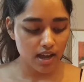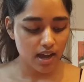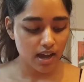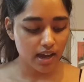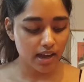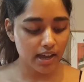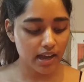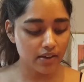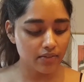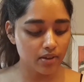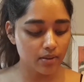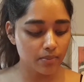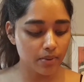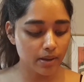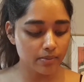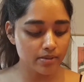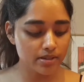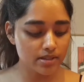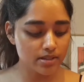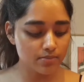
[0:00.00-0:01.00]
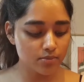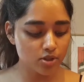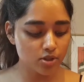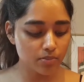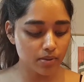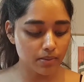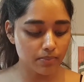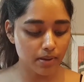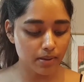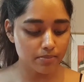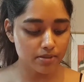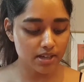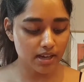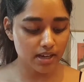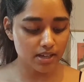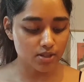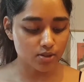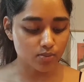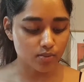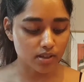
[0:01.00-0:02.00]
I have a baptism to be
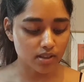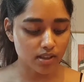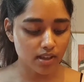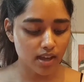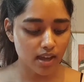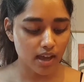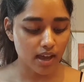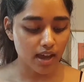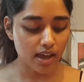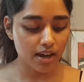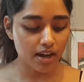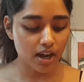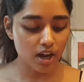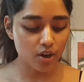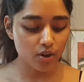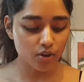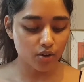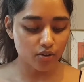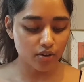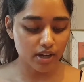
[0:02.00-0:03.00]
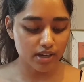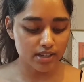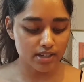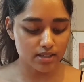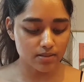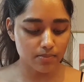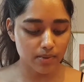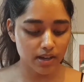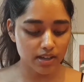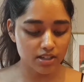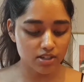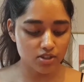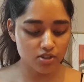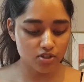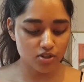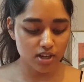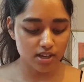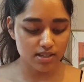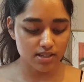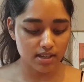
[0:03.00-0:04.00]
baptized with, and how great is my
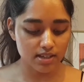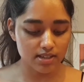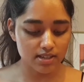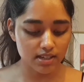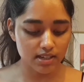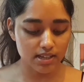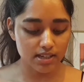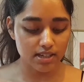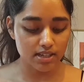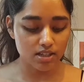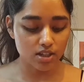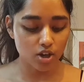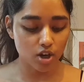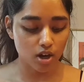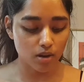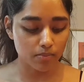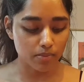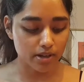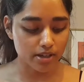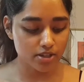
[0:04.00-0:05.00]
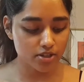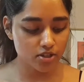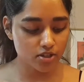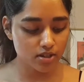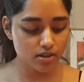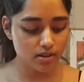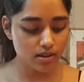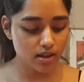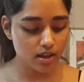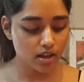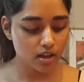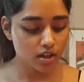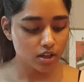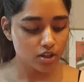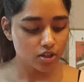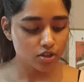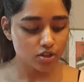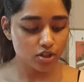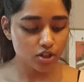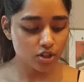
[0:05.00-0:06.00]
distress until it is accomplished.
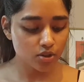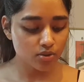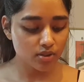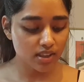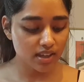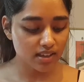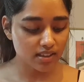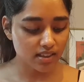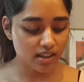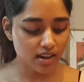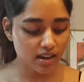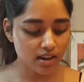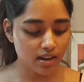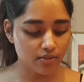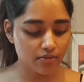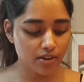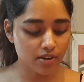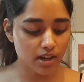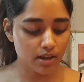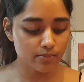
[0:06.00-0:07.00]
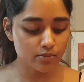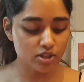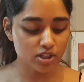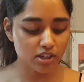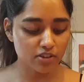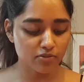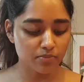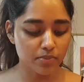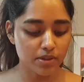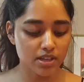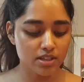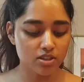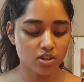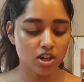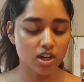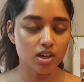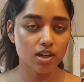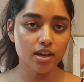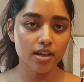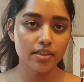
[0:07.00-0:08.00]
Do you think that I have come to give peace
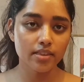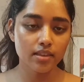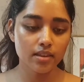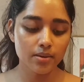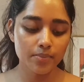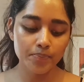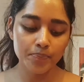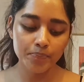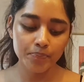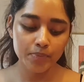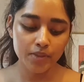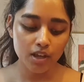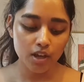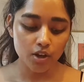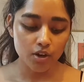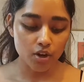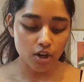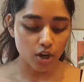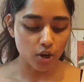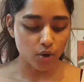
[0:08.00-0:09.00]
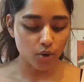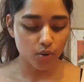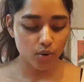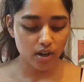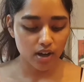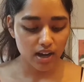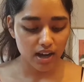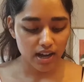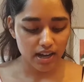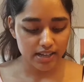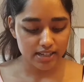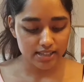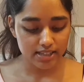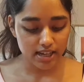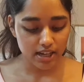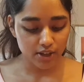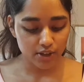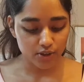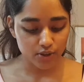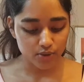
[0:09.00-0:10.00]
on earth? No, I
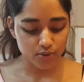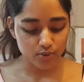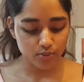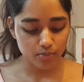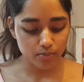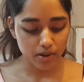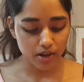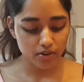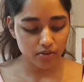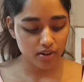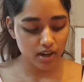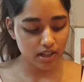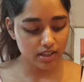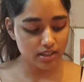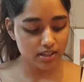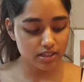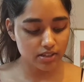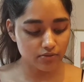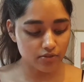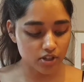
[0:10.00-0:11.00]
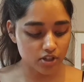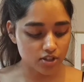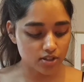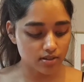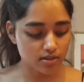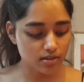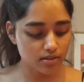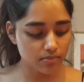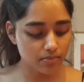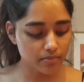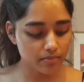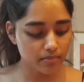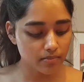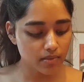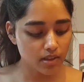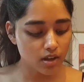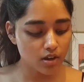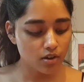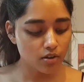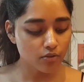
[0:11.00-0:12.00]
tell you, but rather division.
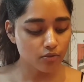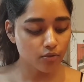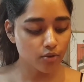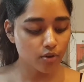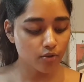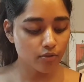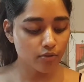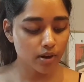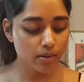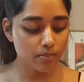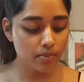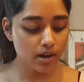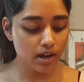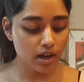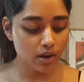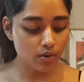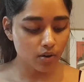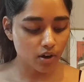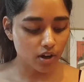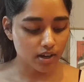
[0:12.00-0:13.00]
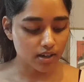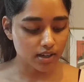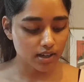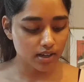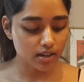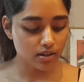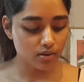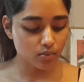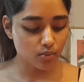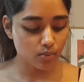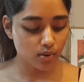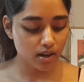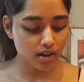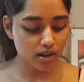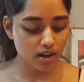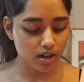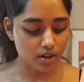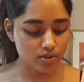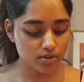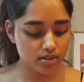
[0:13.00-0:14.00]
For from now on, in one
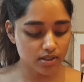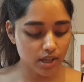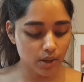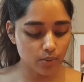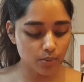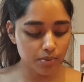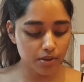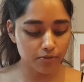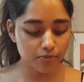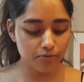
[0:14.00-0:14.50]
house there will be